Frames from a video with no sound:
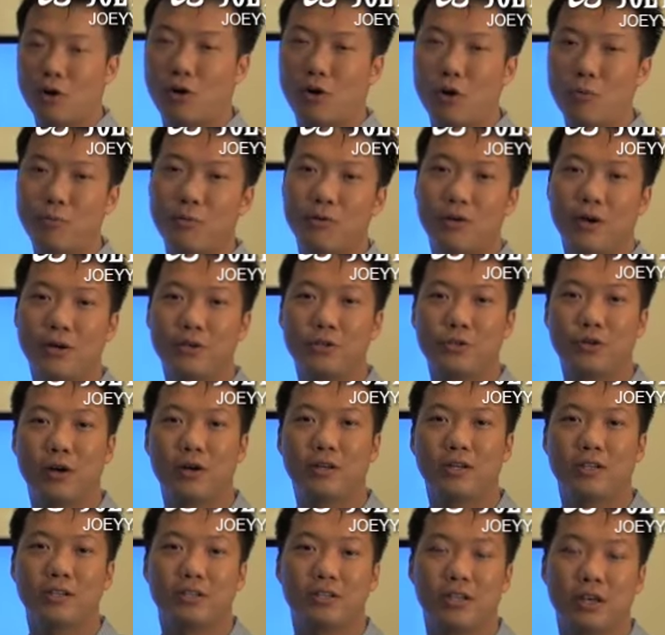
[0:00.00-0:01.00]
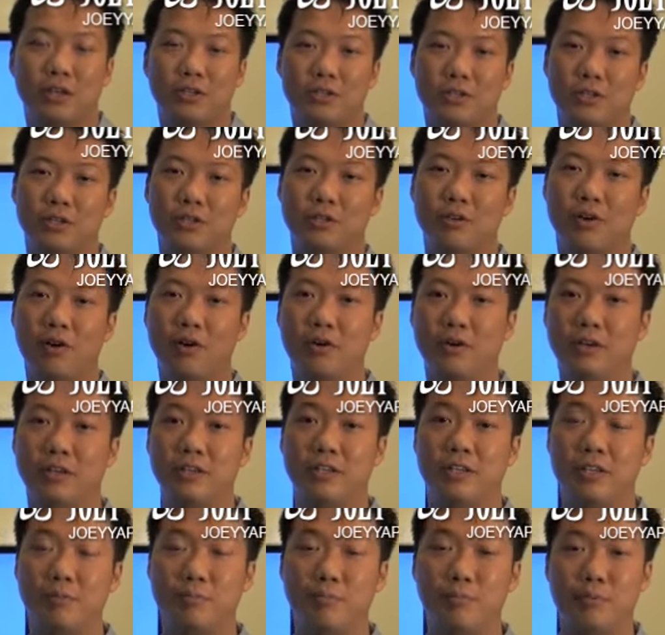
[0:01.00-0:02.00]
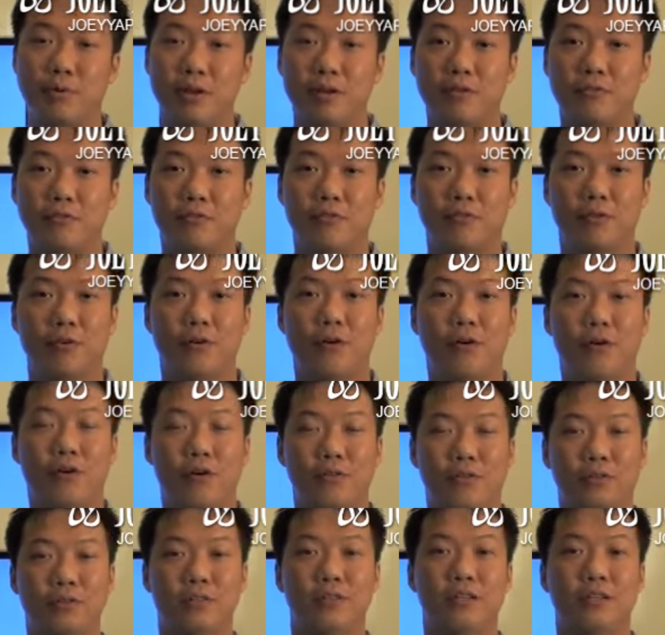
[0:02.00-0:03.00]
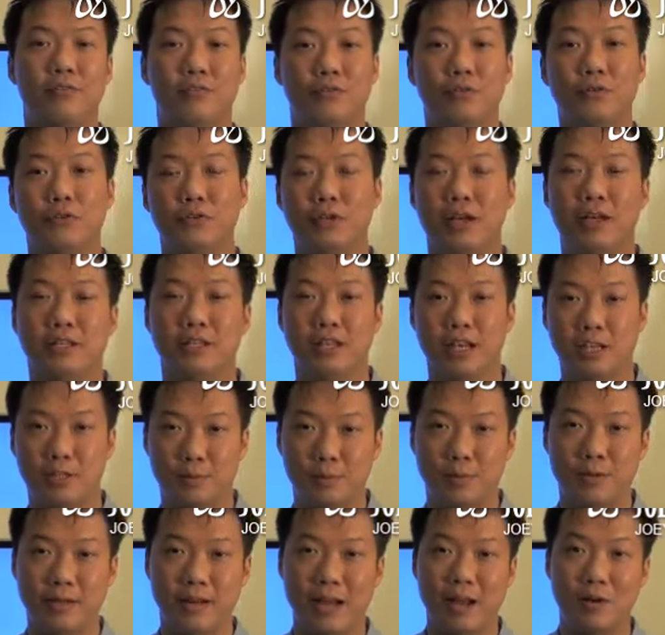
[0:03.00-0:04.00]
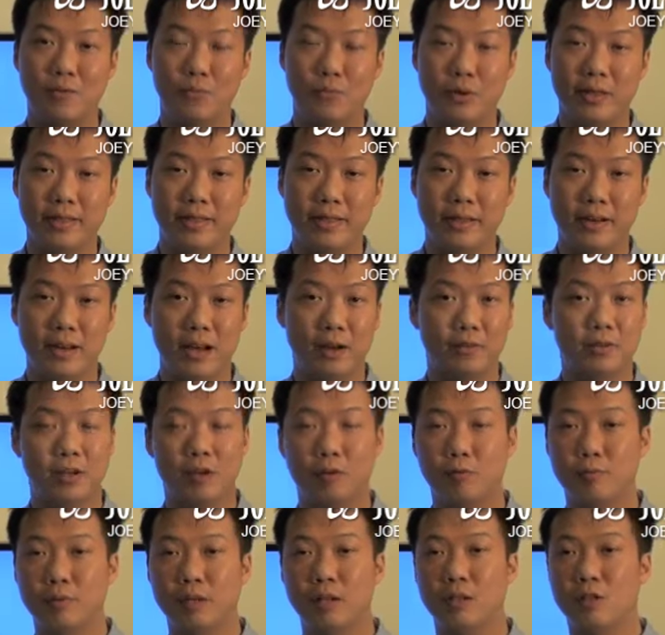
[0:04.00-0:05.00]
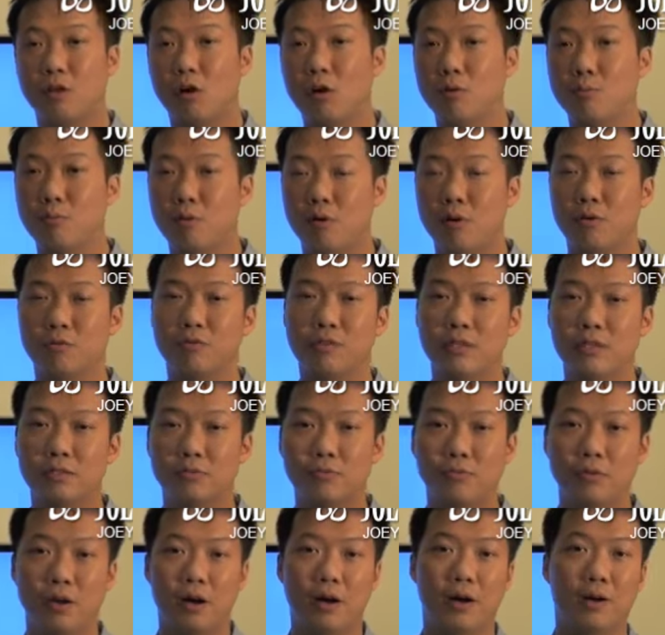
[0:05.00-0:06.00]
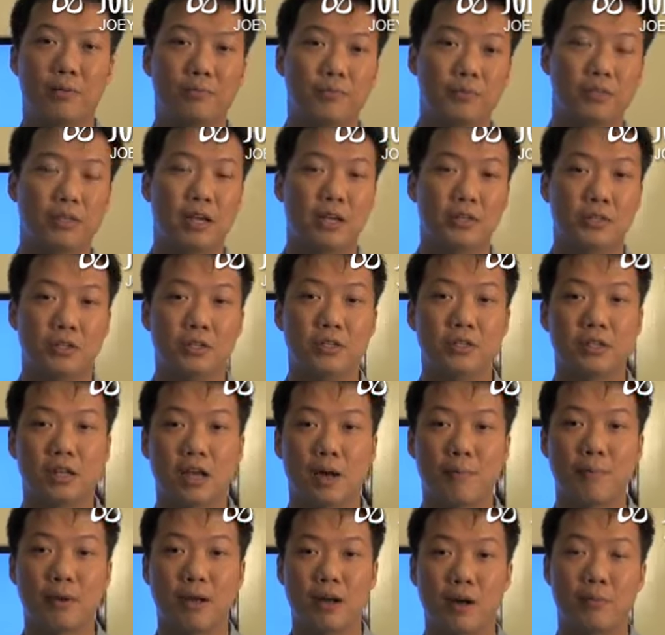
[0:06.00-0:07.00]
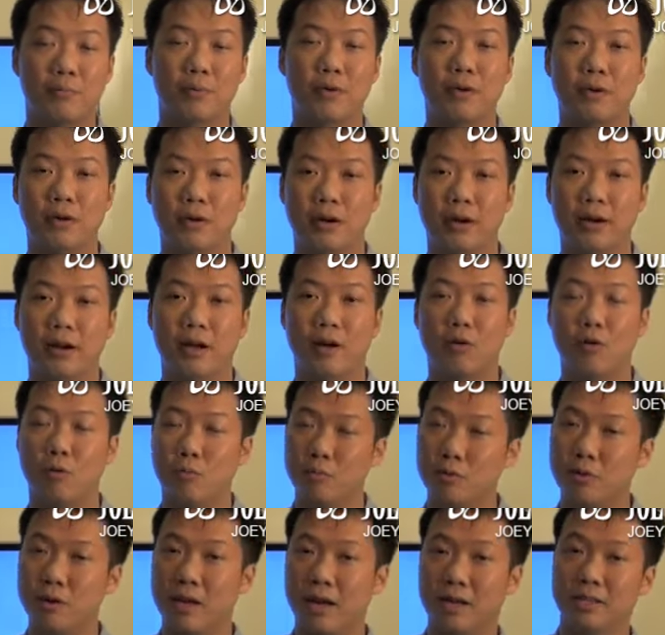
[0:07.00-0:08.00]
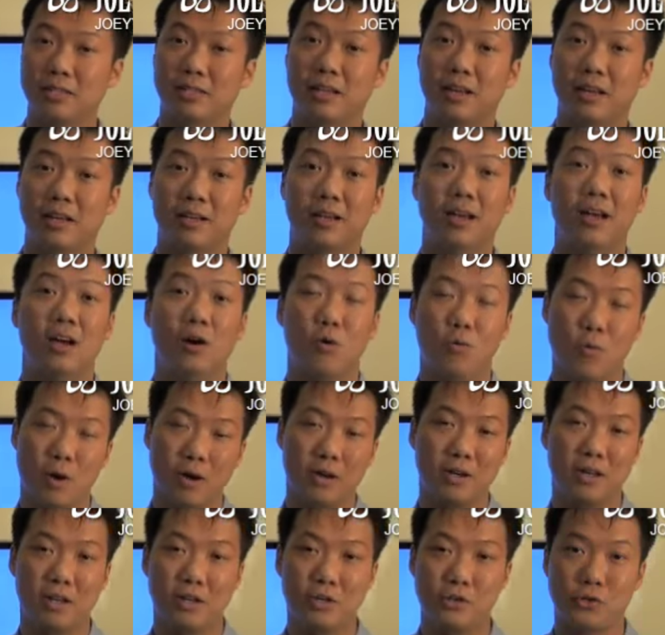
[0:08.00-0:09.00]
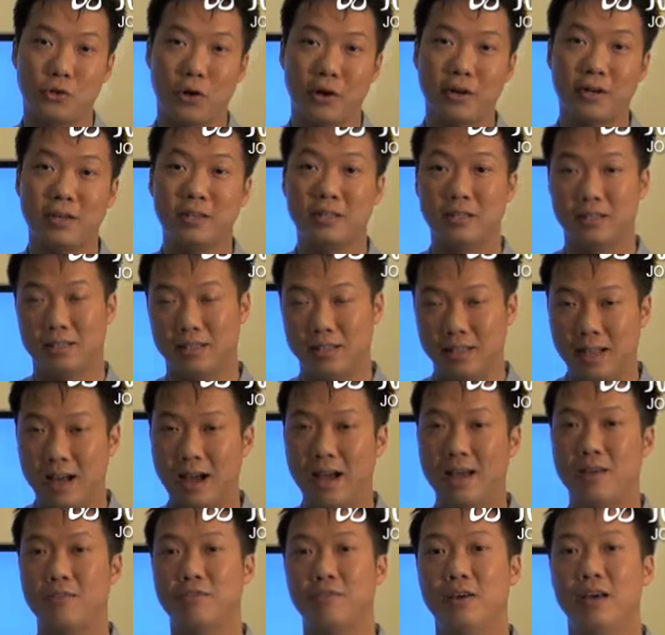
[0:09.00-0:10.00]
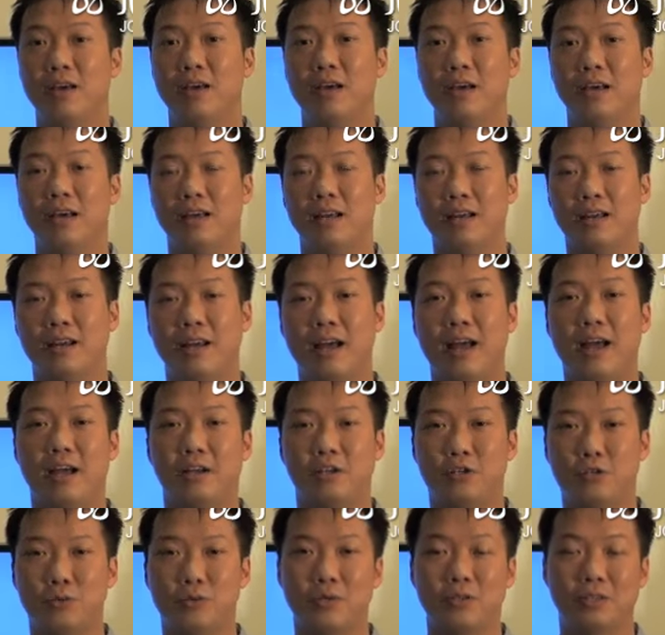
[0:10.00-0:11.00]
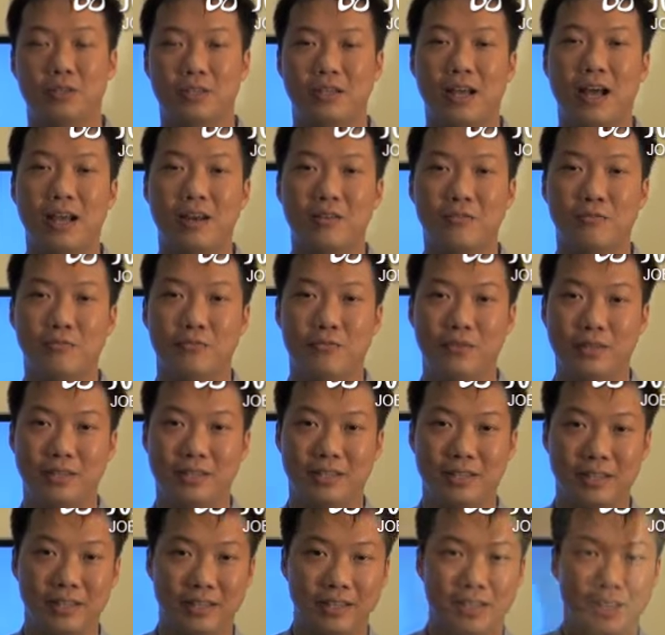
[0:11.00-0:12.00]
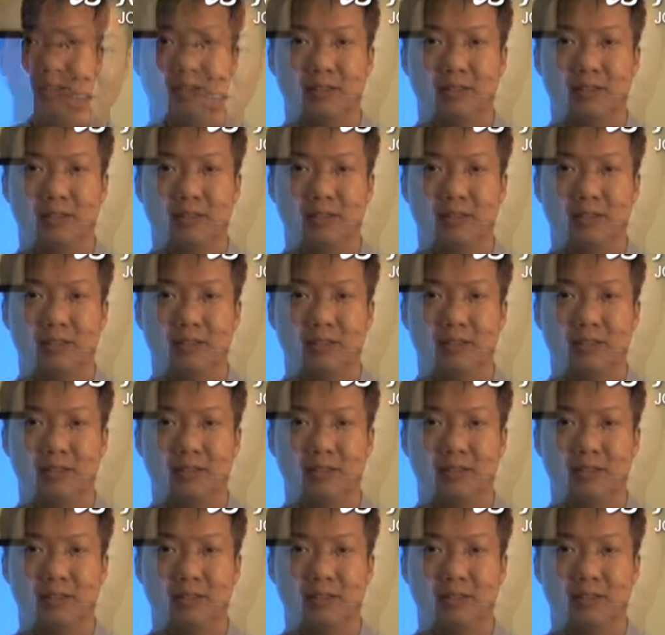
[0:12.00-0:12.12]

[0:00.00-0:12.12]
I hope you enjoyed this session on the debrief on the Feng Shui assessment that we did. Now, there will be a lot more of these sessions coming up here, and I hope you guys can one day join us live in an actual site visit.